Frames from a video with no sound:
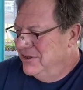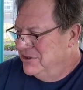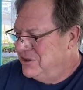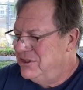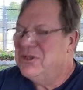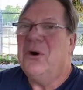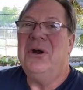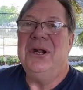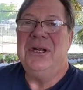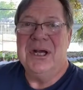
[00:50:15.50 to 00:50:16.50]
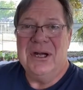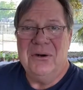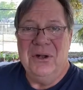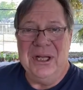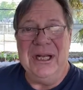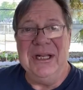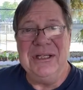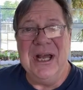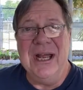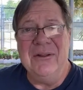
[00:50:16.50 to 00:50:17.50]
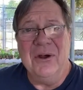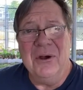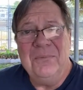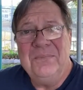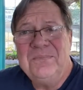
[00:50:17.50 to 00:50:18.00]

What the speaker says: Started early in the day, though.